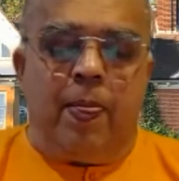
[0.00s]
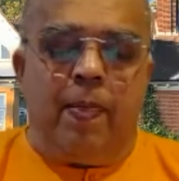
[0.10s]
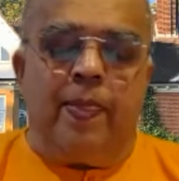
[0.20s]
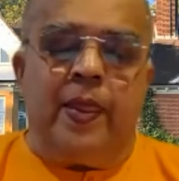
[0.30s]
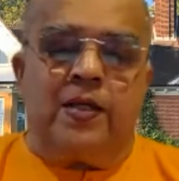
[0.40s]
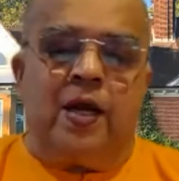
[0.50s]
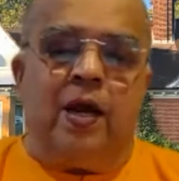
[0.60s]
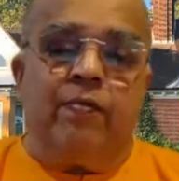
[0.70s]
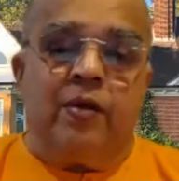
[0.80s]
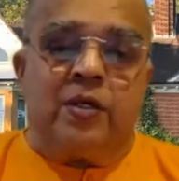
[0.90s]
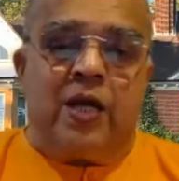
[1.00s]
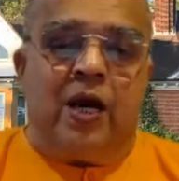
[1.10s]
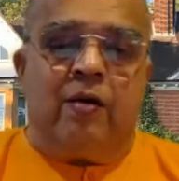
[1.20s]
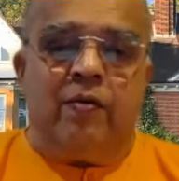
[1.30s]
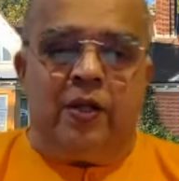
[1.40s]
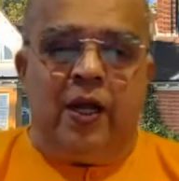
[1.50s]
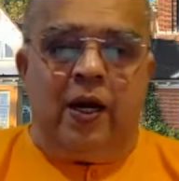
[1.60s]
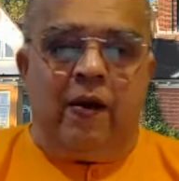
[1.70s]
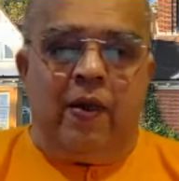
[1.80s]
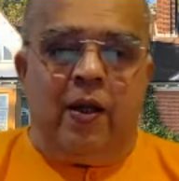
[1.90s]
Next life we start with that.